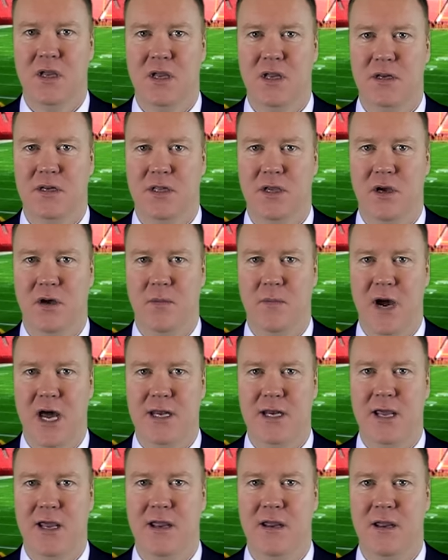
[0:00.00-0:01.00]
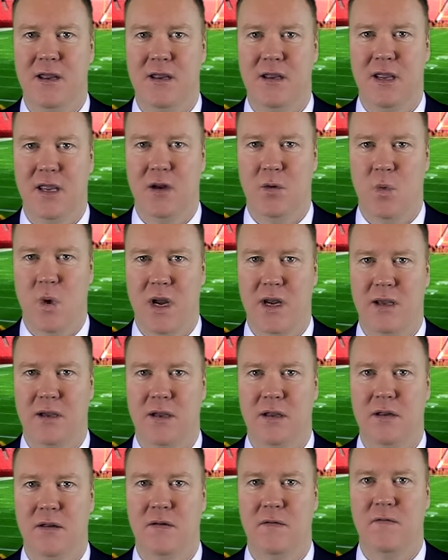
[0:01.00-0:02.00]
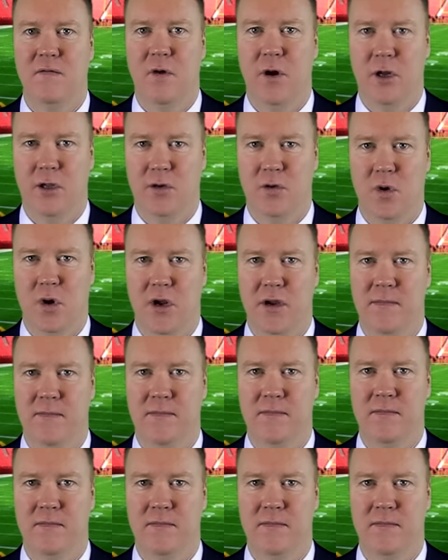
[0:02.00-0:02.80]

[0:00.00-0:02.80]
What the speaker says: Until Monday, in winning, Vernon Croy.